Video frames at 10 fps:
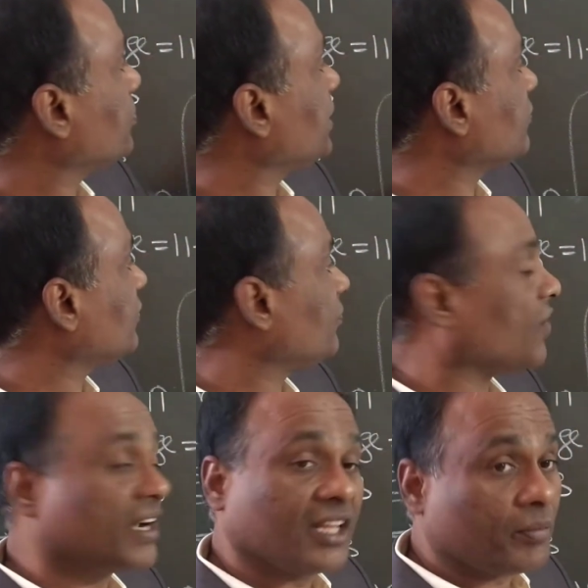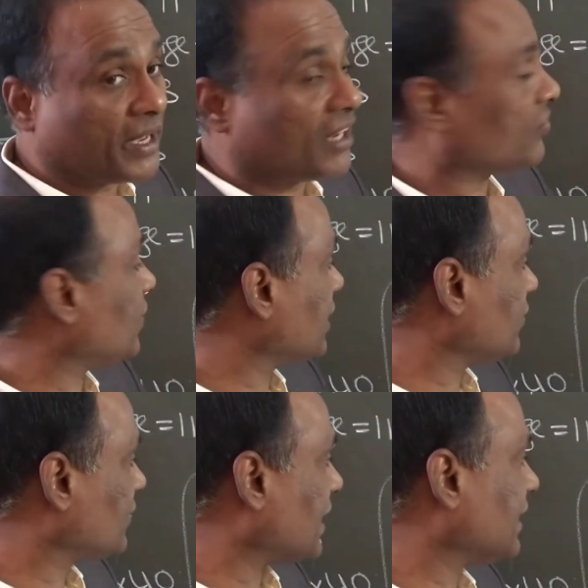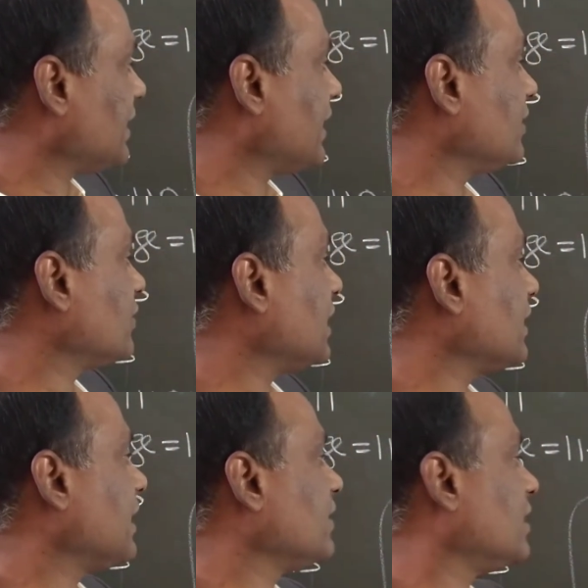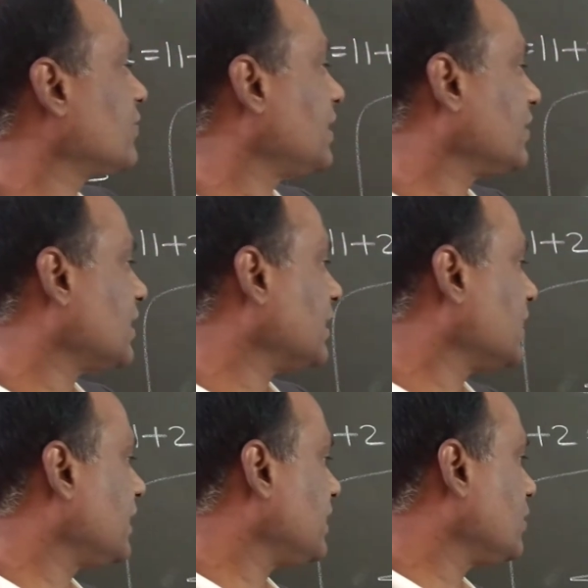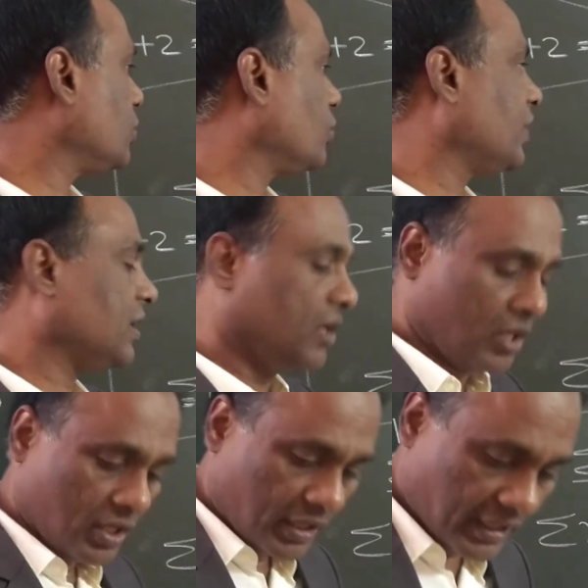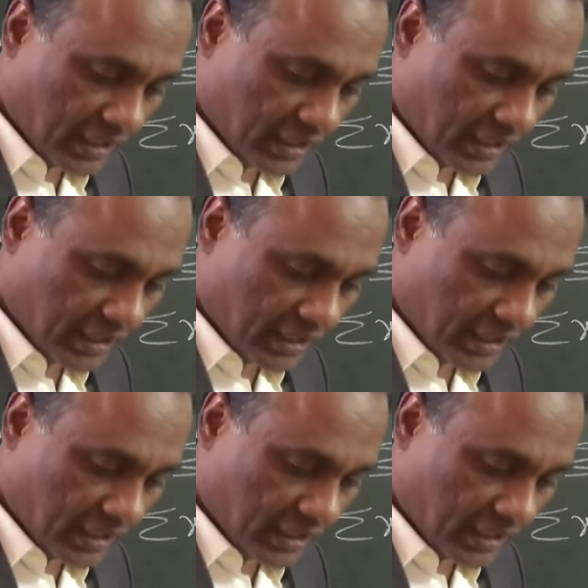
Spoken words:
means 40 minus 1 is 39. 39 that side, 39 into 12. It